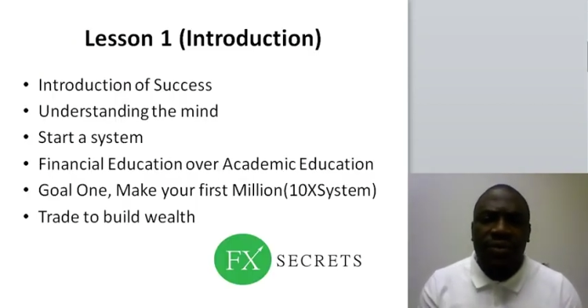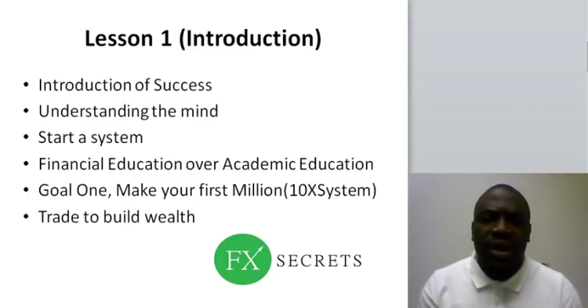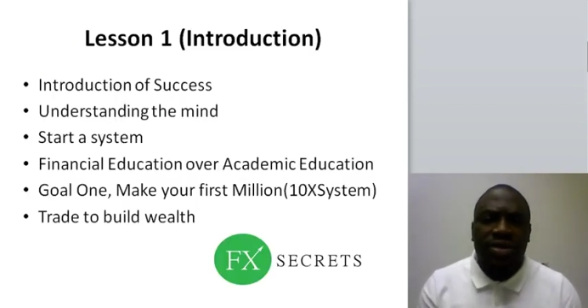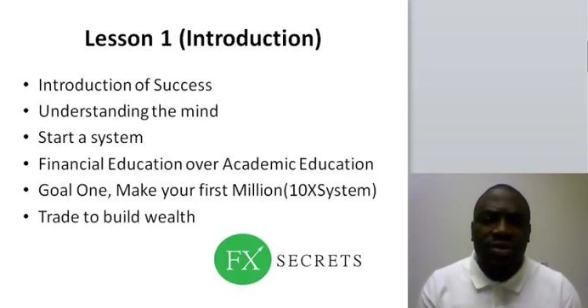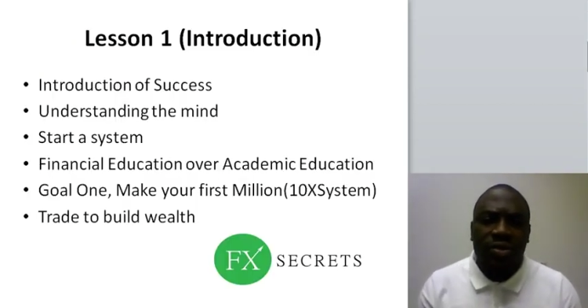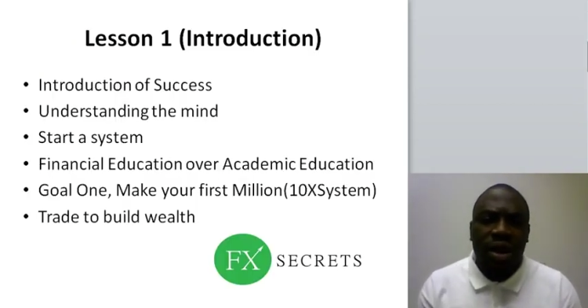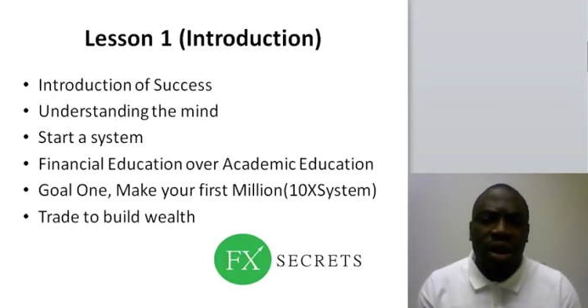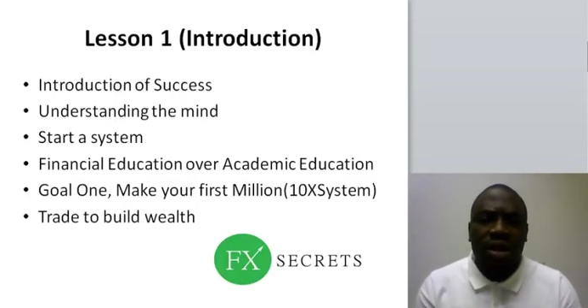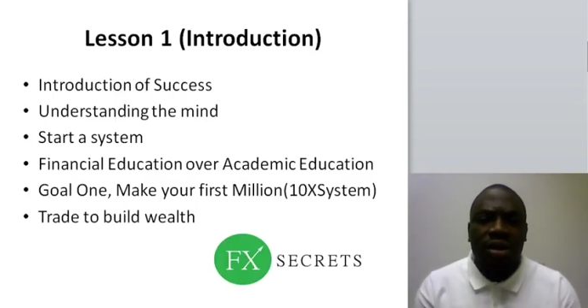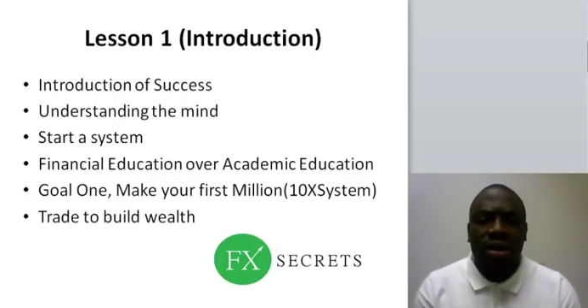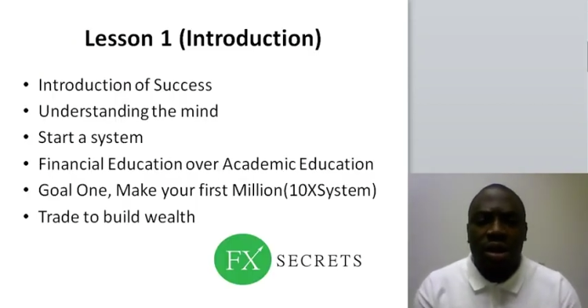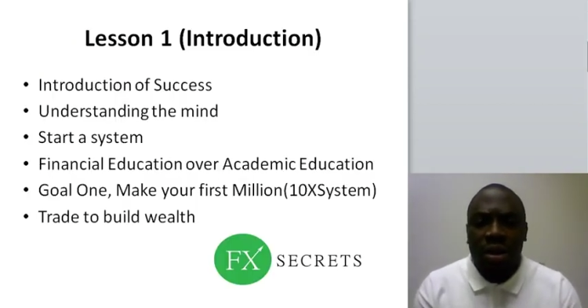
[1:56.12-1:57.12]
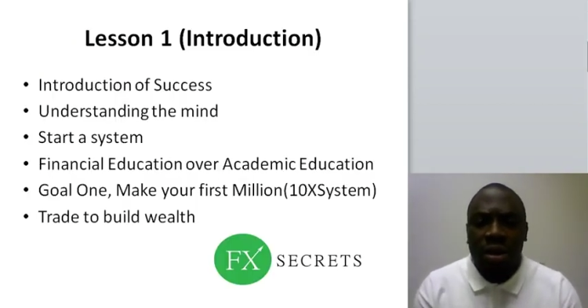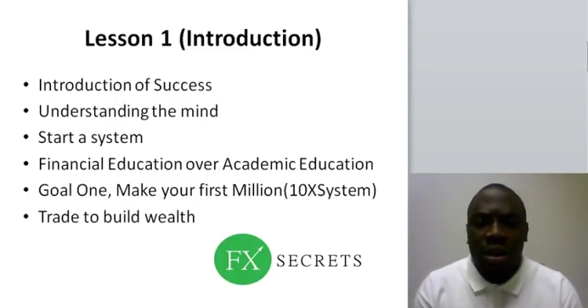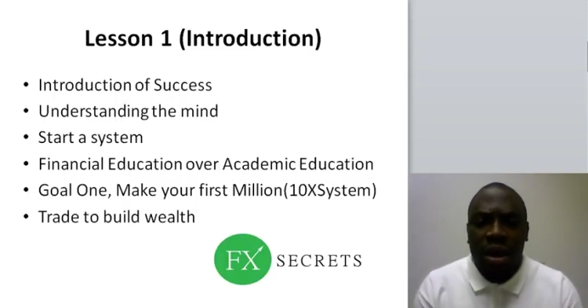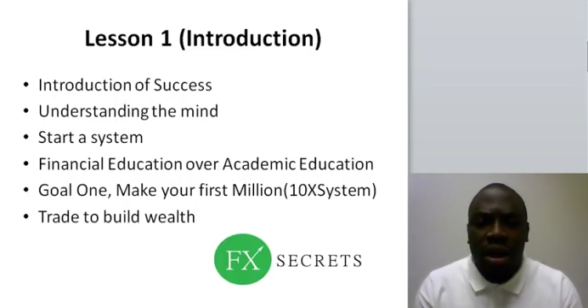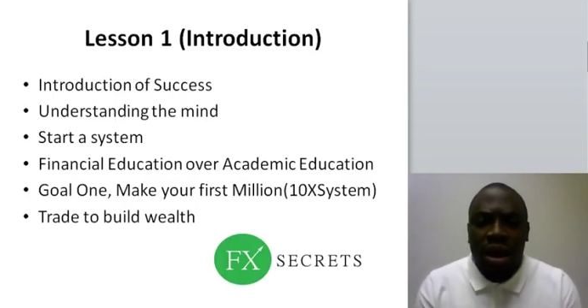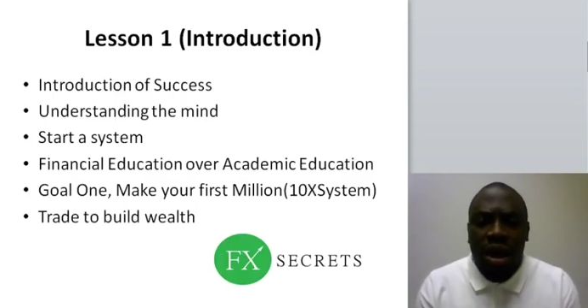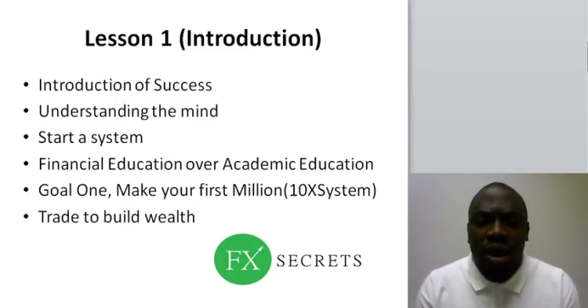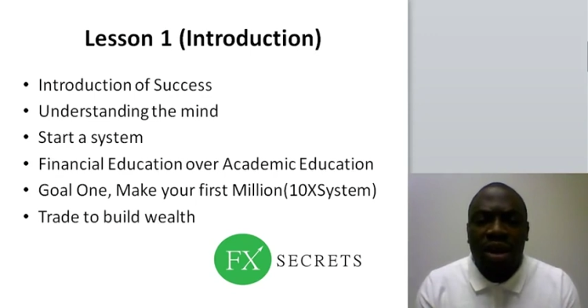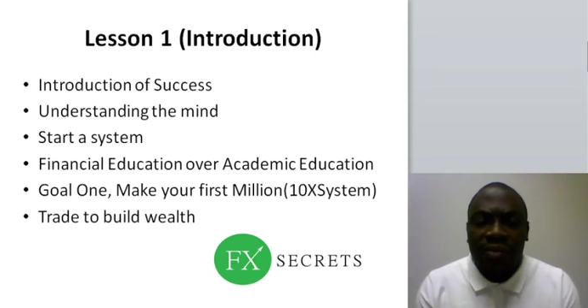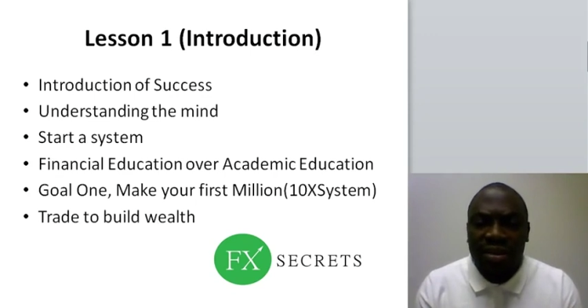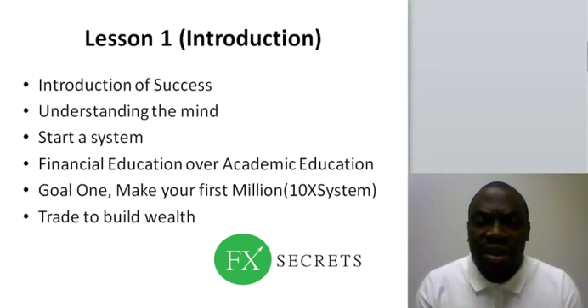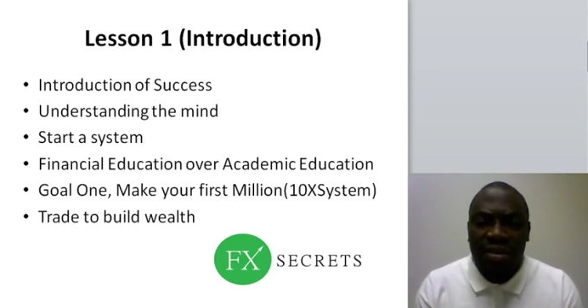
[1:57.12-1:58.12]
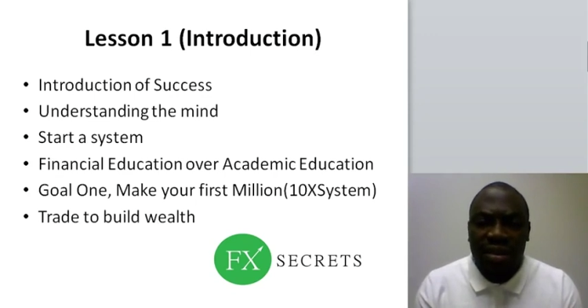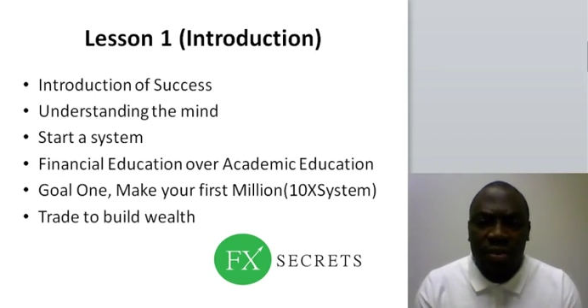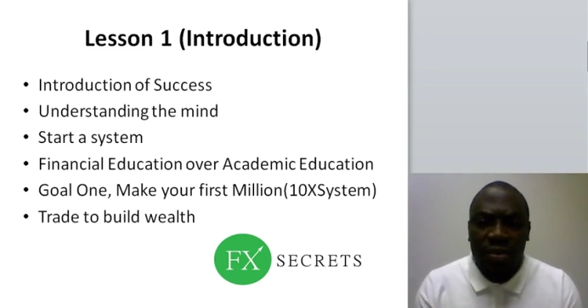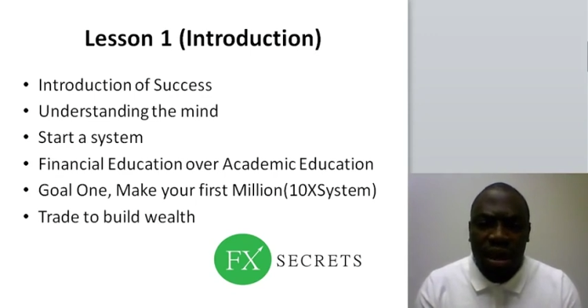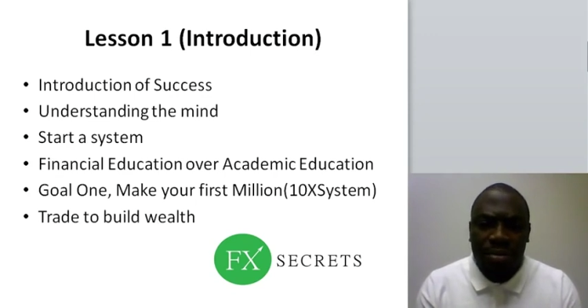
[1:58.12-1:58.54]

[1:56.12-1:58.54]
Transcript: The first one. In the first lesson,